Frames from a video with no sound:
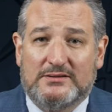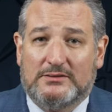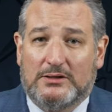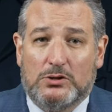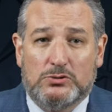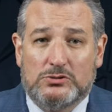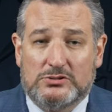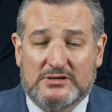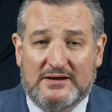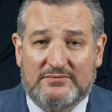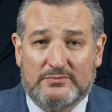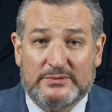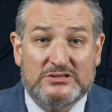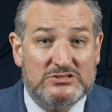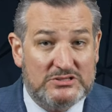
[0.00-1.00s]
and local
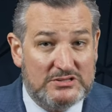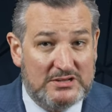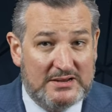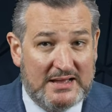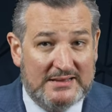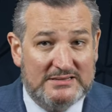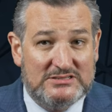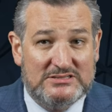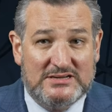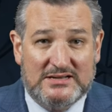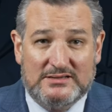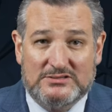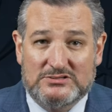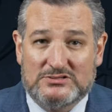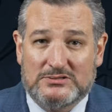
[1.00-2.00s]
governments in the United
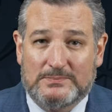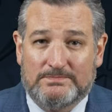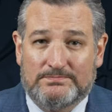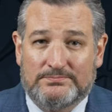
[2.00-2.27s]
States,